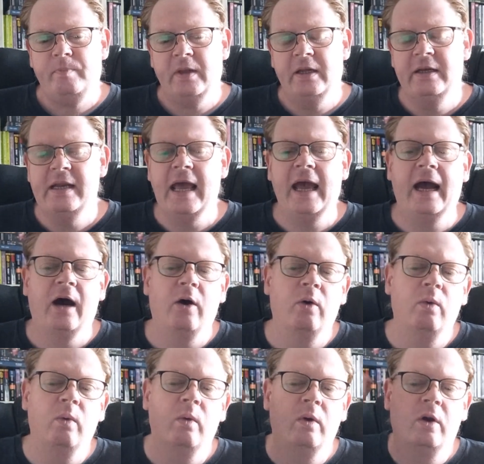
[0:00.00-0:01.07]

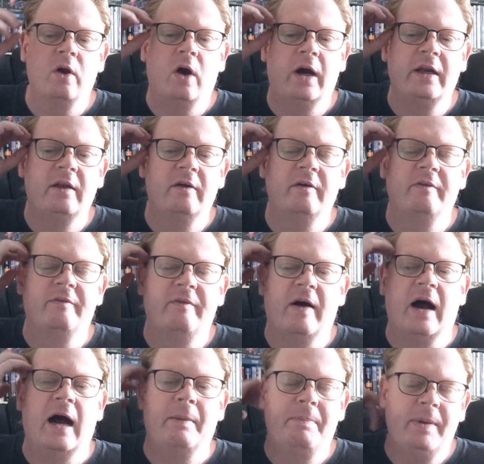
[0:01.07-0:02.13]
now kind of
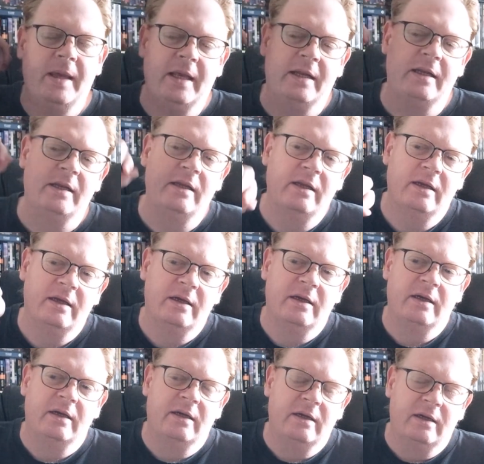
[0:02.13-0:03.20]
up in
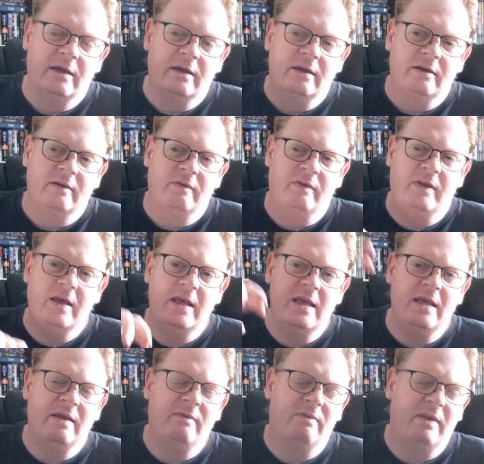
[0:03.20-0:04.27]

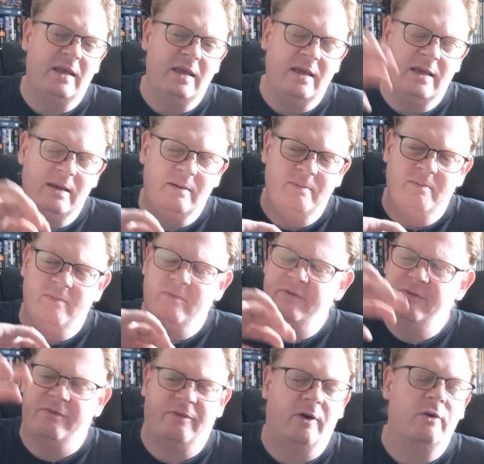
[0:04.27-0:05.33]
the
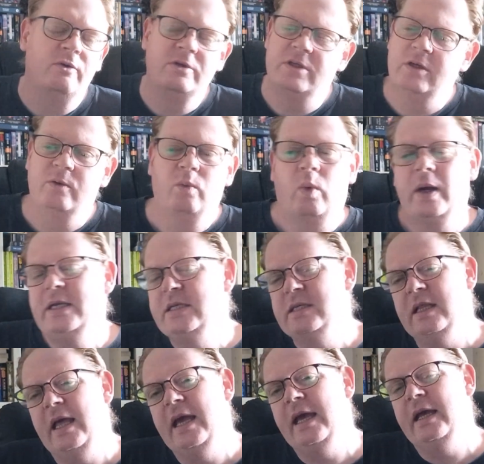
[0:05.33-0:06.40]
frozen
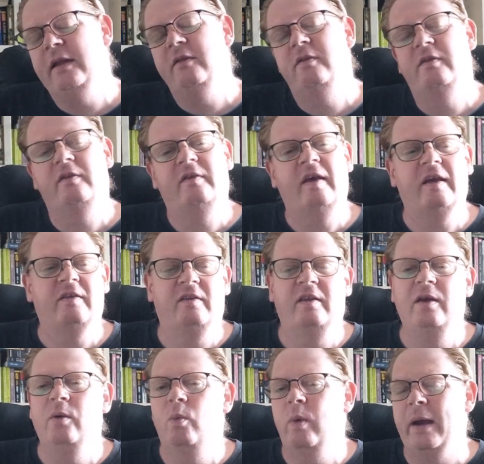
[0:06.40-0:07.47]
wastelands,
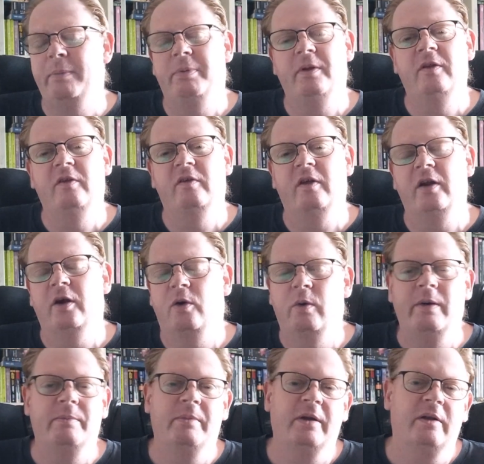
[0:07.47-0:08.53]
testing weapons and
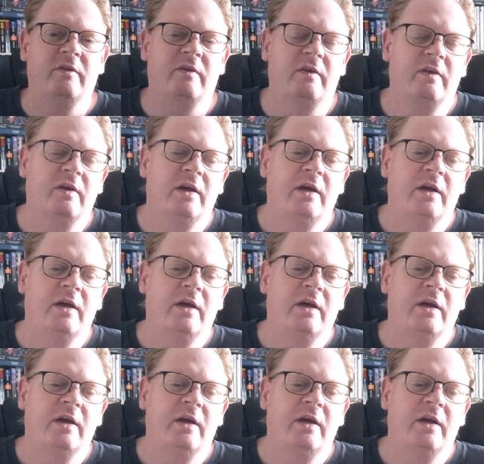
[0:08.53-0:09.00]
equipment